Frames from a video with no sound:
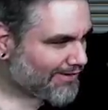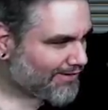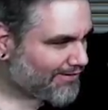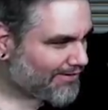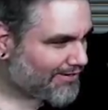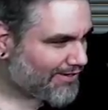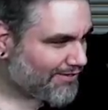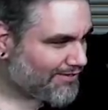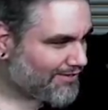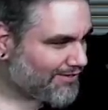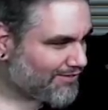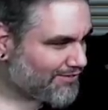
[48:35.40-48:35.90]

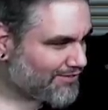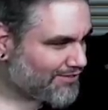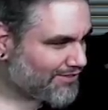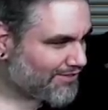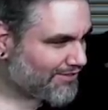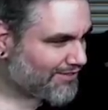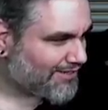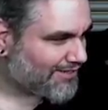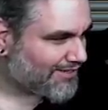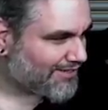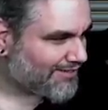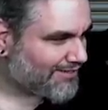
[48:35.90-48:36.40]
Oko no
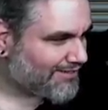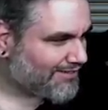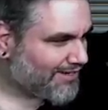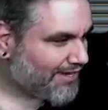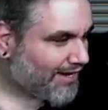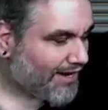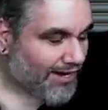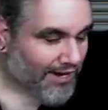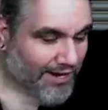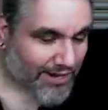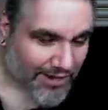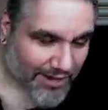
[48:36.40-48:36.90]
Joko.
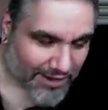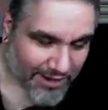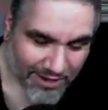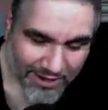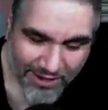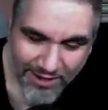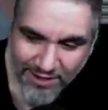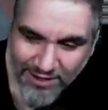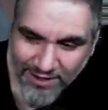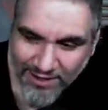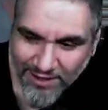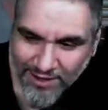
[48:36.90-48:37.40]

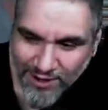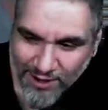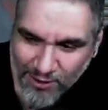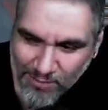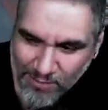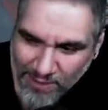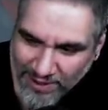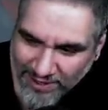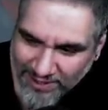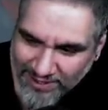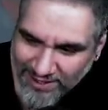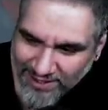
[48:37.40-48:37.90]
Oh
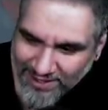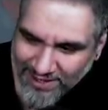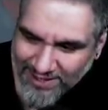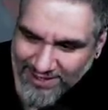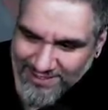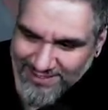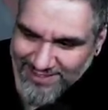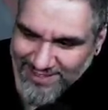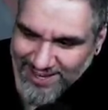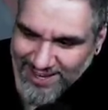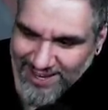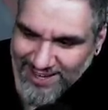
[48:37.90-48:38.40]
my God,
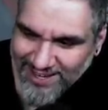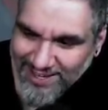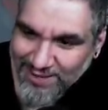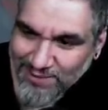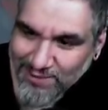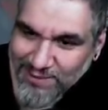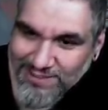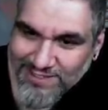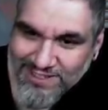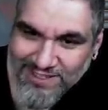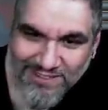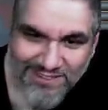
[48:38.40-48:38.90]
it's Katie.
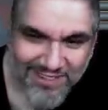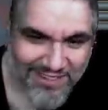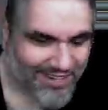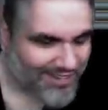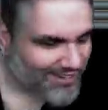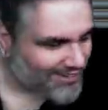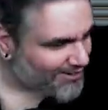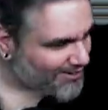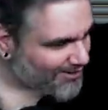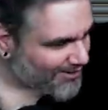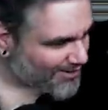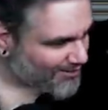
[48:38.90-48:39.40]
What's going
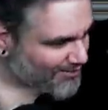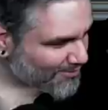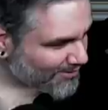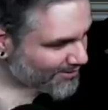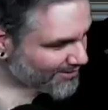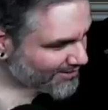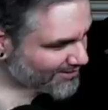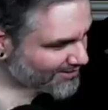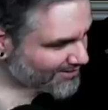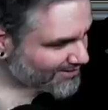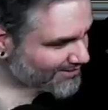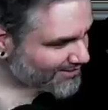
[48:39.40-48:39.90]
on? Are you out of
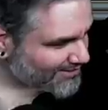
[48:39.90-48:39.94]
work?